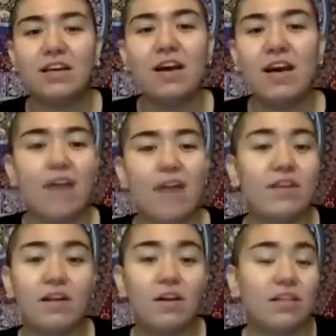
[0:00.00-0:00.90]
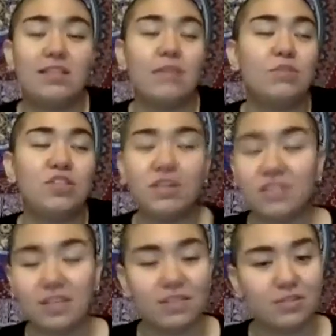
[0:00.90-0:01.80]
the same shit you see
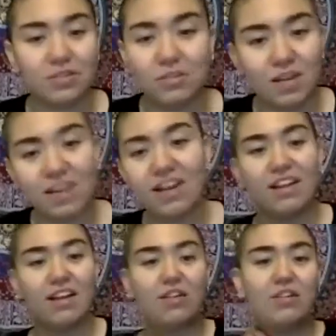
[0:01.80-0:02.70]
on social media, and like